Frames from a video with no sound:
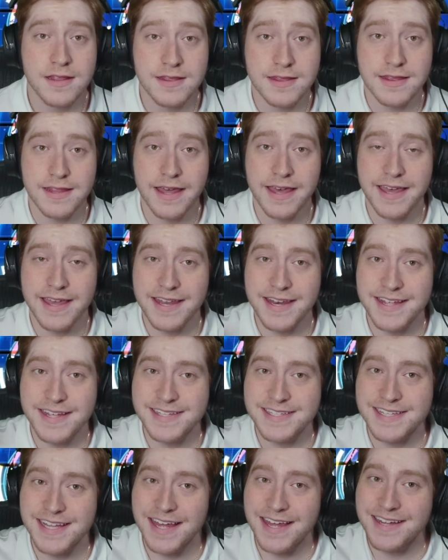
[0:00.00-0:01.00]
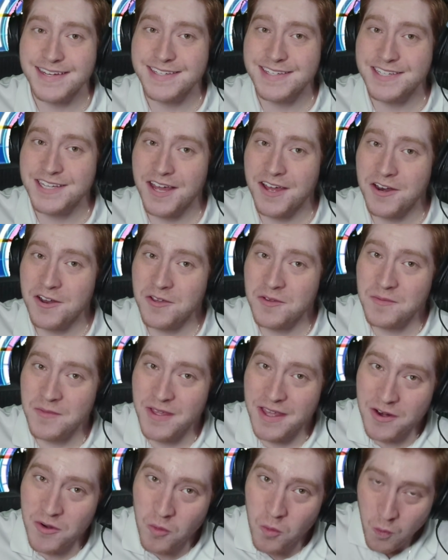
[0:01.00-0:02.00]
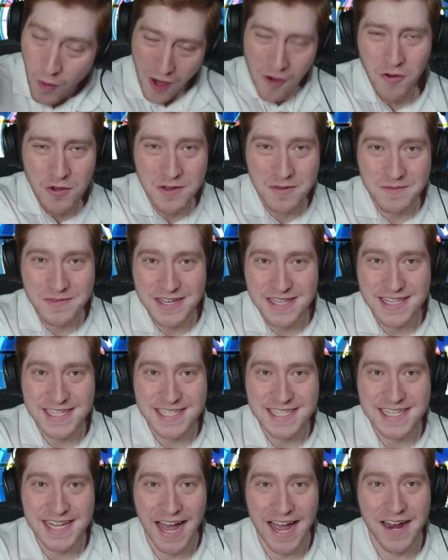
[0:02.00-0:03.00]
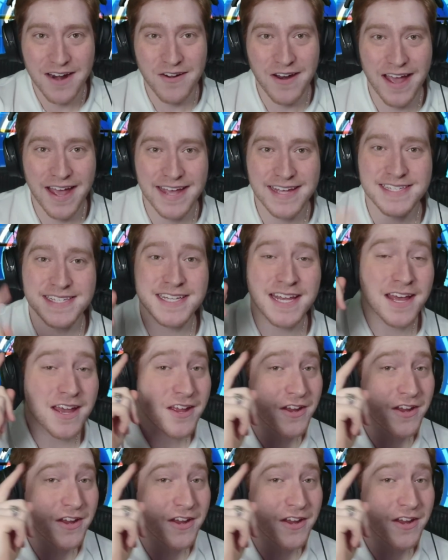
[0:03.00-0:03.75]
Ladies and gentlemen, welcome to the Skyrise,